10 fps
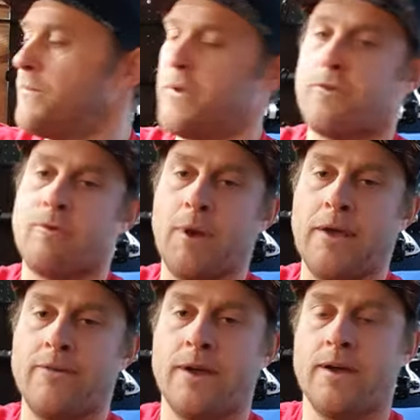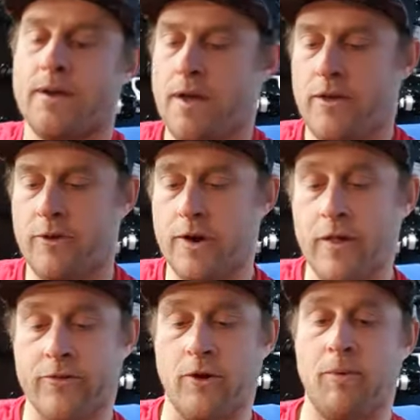just replace it. So
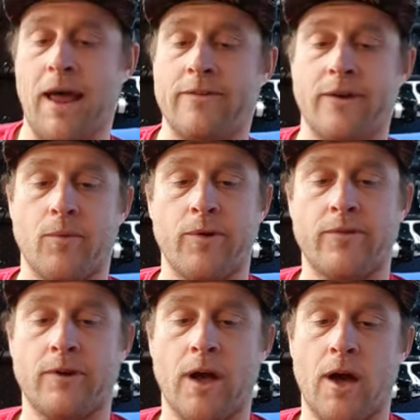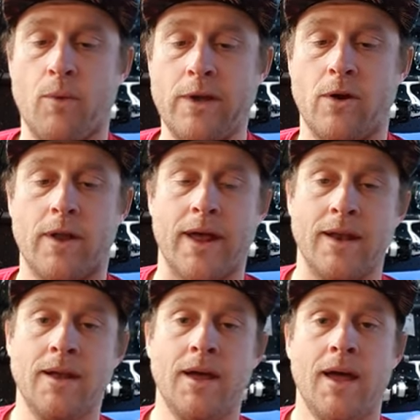another soft plastic which we got in